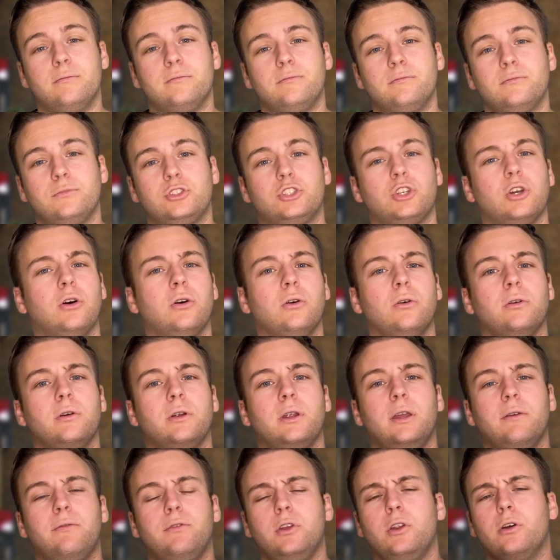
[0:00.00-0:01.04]
So
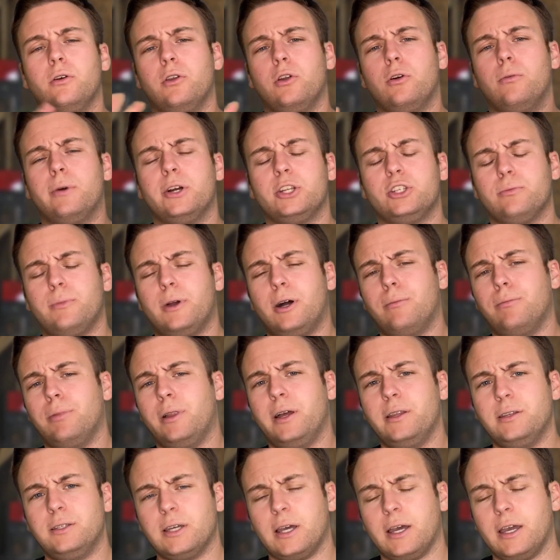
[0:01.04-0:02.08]
if you don't know much about
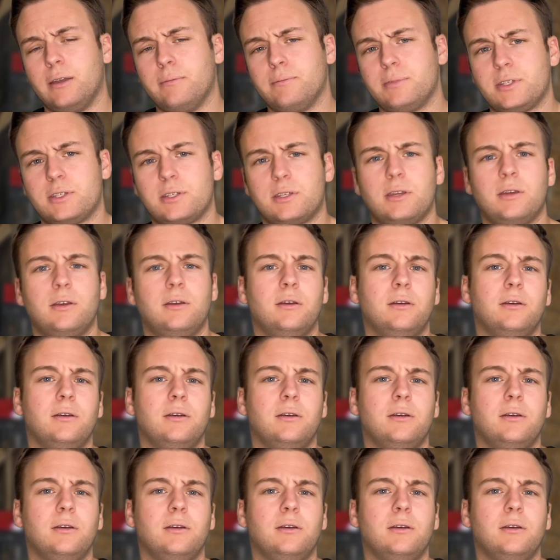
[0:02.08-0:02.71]
blood types,